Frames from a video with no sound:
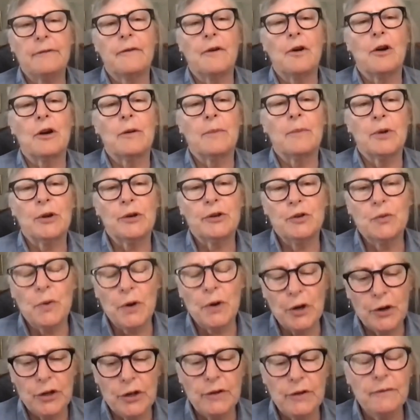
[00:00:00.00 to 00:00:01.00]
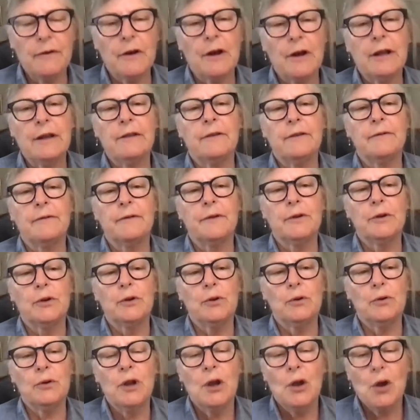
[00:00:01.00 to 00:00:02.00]
farmers? Where do you find the
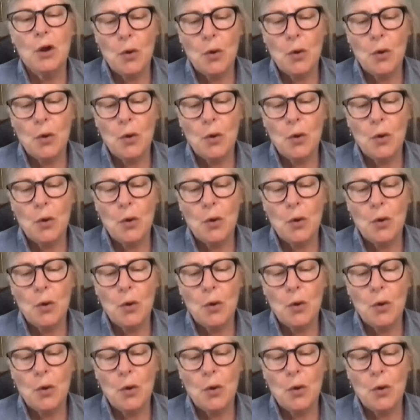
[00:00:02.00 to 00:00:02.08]
food?